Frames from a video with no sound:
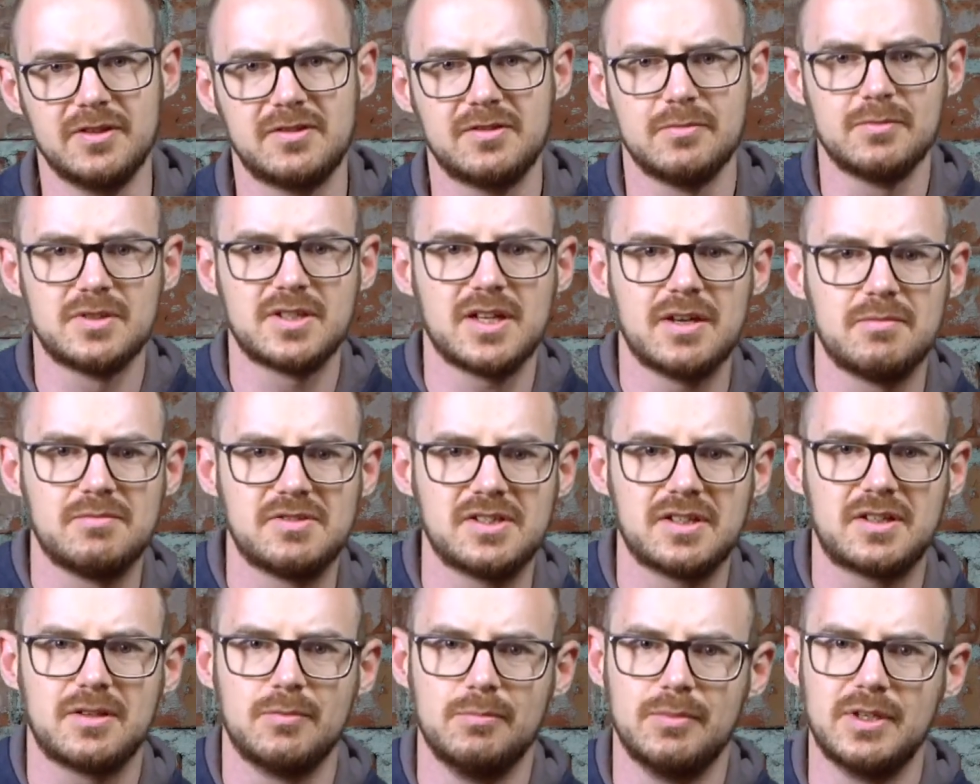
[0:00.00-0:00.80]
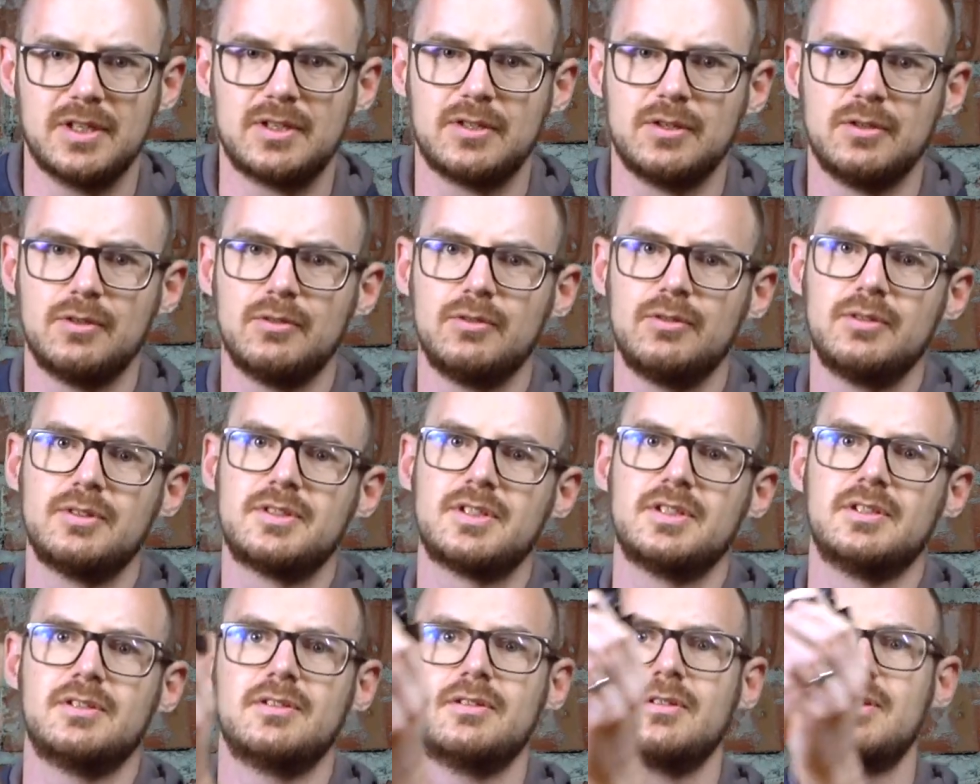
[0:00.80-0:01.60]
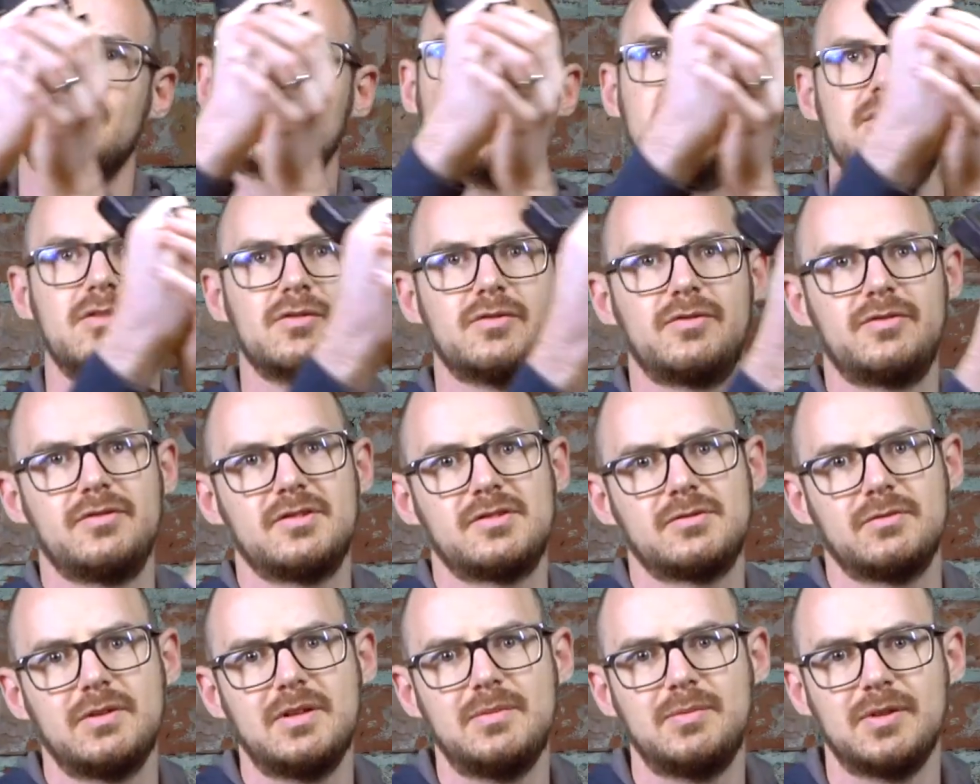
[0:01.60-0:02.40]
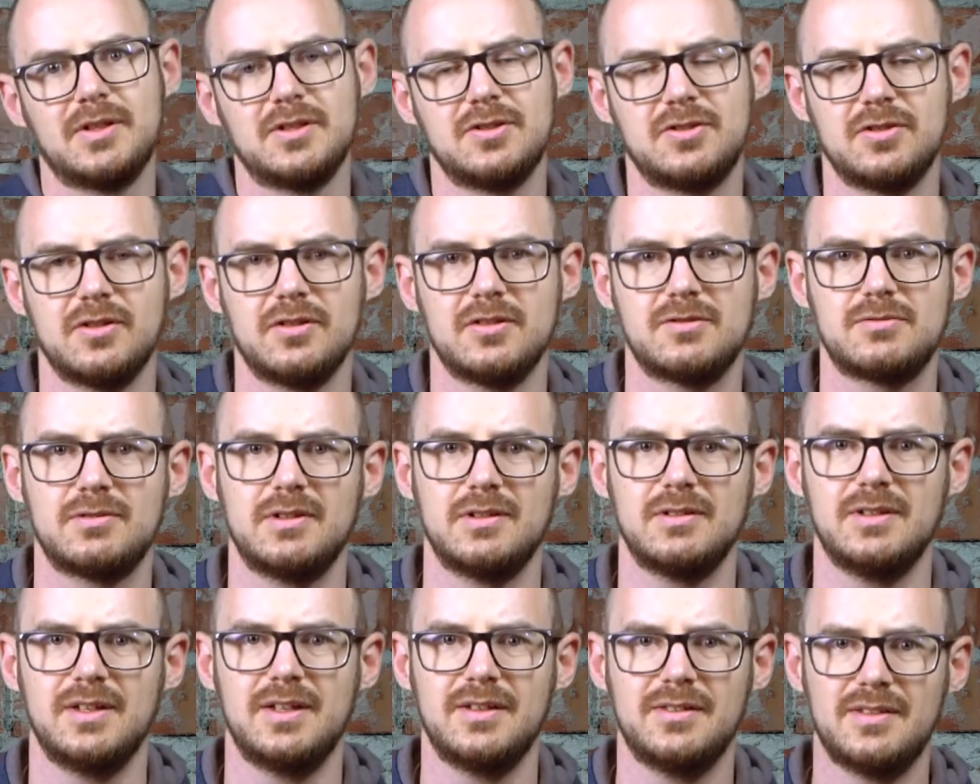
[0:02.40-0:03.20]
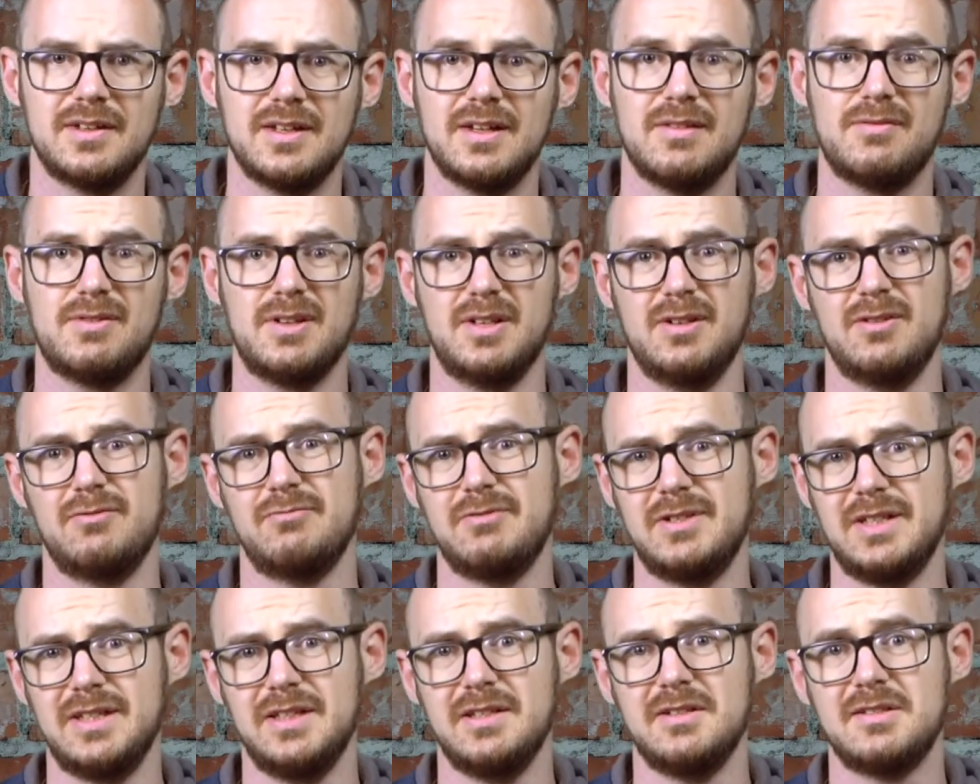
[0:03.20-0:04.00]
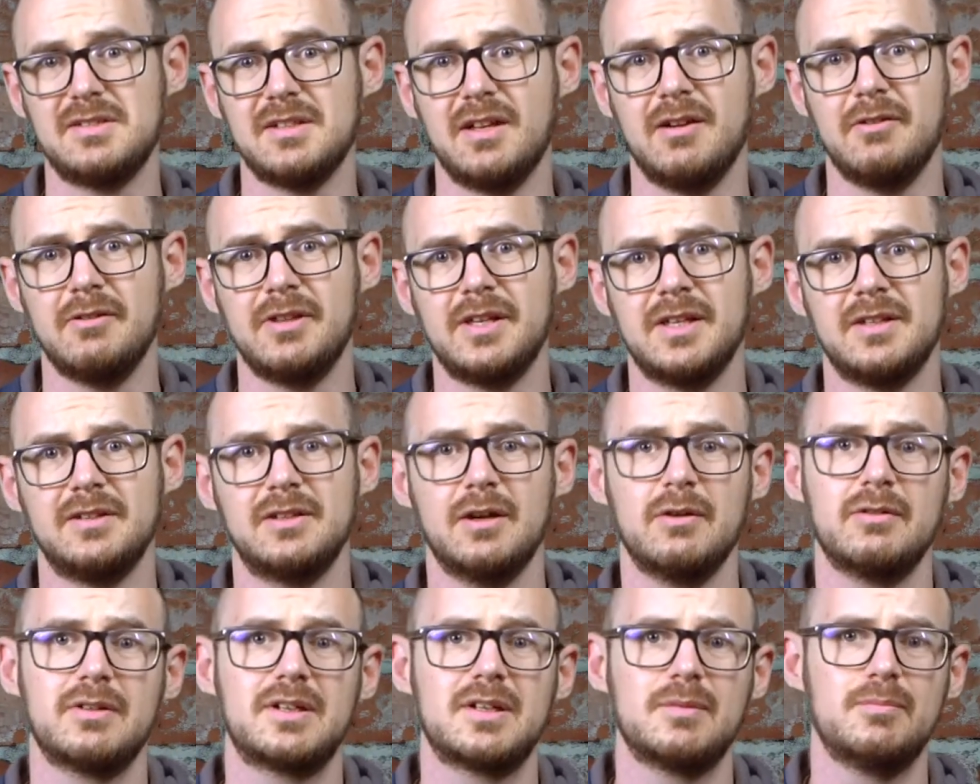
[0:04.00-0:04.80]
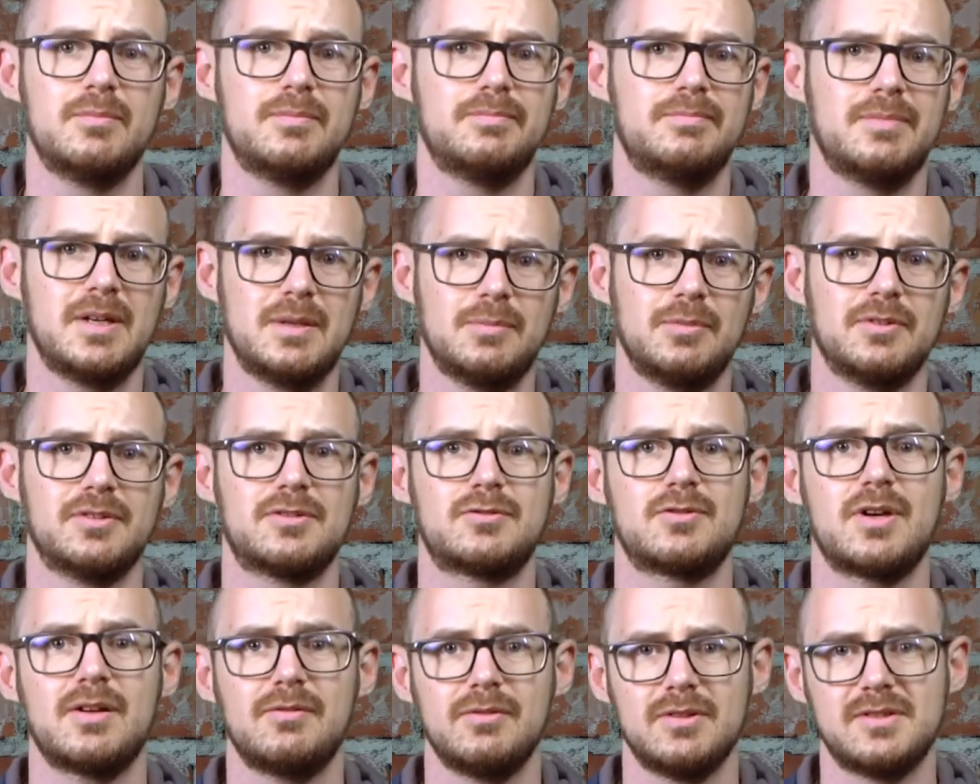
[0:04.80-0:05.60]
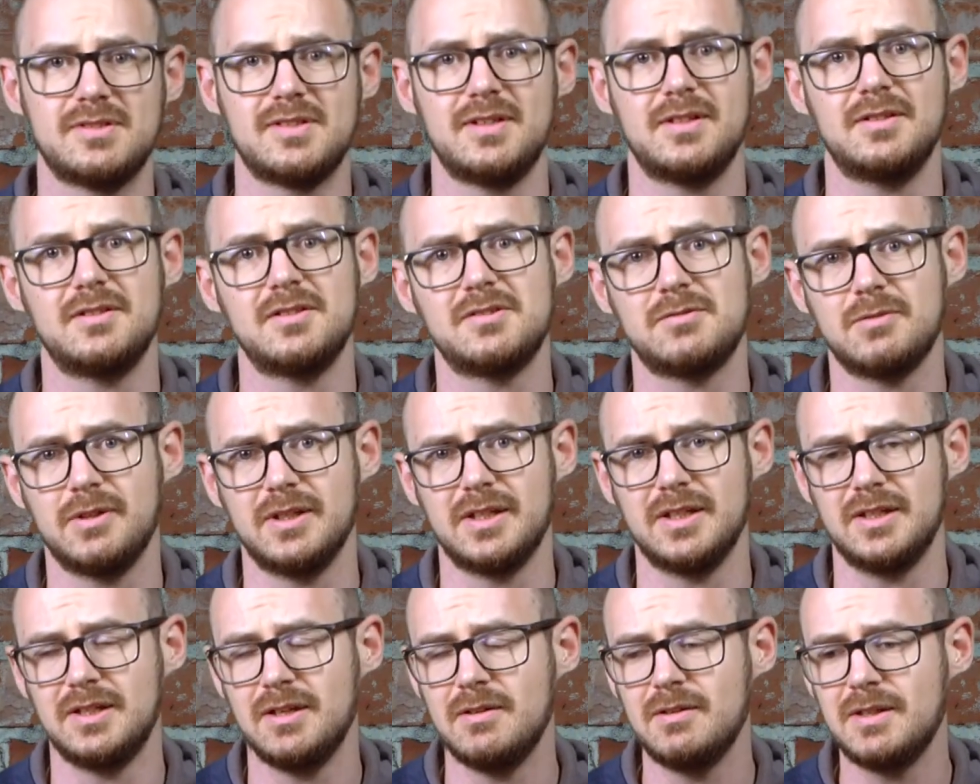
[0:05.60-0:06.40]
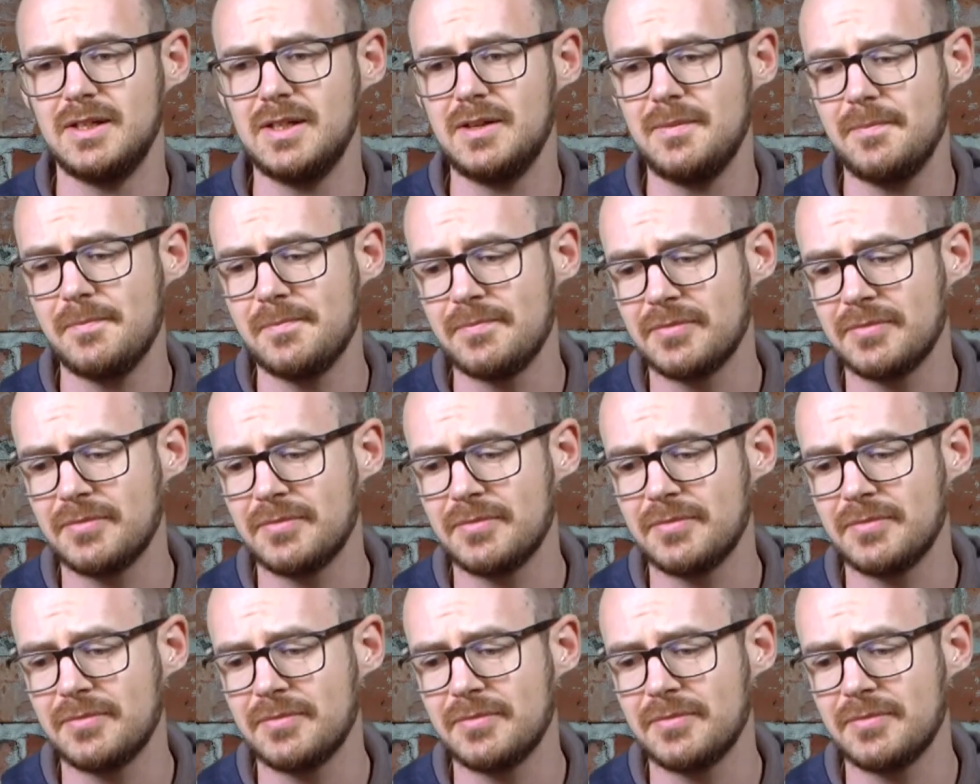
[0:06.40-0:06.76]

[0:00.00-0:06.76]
Sometimes it can be cool to do kind of sweeping shots around like that if you do it really slowly and don't give people travel sickness while you're doing it.